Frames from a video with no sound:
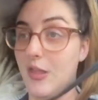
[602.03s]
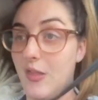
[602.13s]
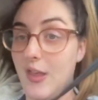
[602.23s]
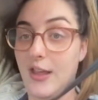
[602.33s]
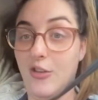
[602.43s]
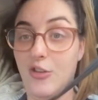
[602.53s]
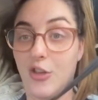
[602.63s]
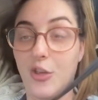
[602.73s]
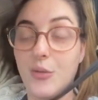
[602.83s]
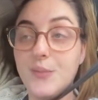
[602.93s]
thing they can
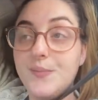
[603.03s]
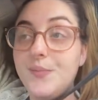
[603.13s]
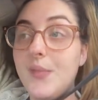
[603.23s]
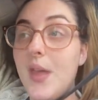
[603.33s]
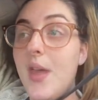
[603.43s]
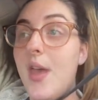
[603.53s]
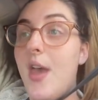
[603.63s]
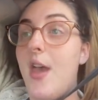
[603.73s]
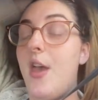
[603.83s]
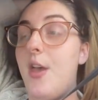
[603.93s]
do.
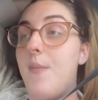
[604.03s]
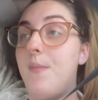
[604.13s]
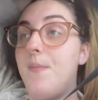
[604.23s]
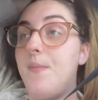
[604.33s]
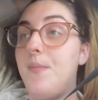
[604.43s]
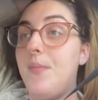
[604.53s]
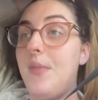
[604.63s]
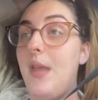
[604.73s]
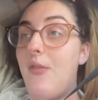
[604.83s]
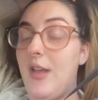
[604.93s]

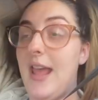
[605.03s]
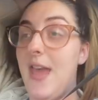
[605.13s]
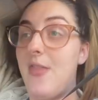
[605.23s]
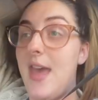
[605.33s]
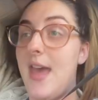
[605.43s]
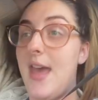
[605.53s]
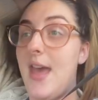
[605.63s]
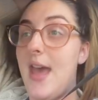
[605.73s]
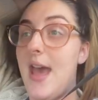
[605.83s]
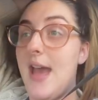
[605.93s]
If I get
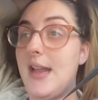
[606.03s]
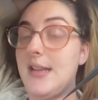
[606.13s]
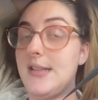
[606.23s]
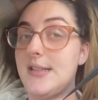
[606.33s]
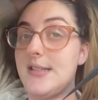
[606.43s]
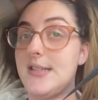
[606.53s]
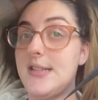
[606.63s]
there and